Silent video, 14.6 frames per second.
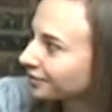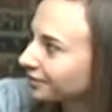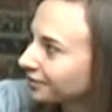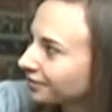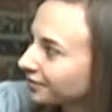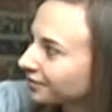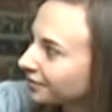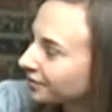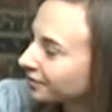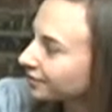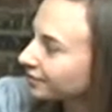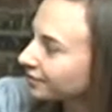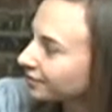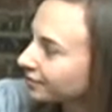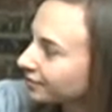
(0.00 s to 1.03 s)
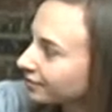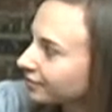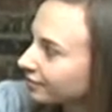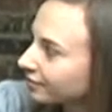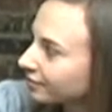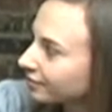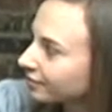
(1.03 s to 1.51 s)

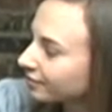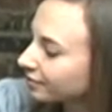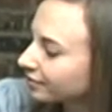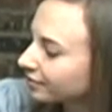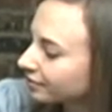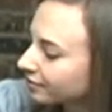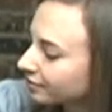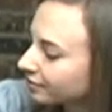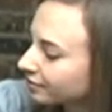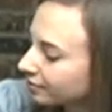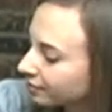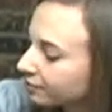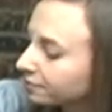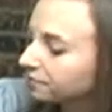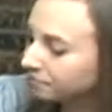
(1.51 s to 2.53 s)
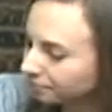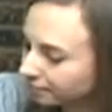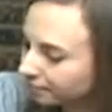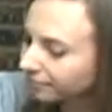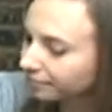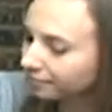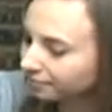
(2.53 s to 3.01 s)

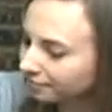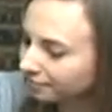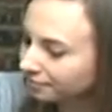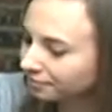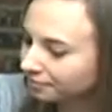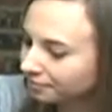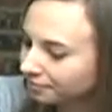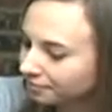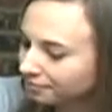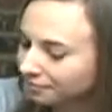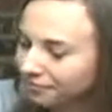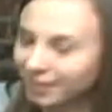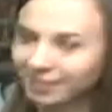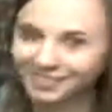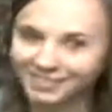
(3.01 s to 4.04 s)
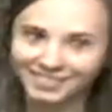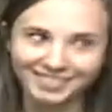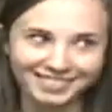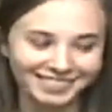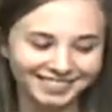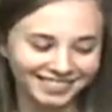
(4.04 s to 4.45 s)
(not speaking)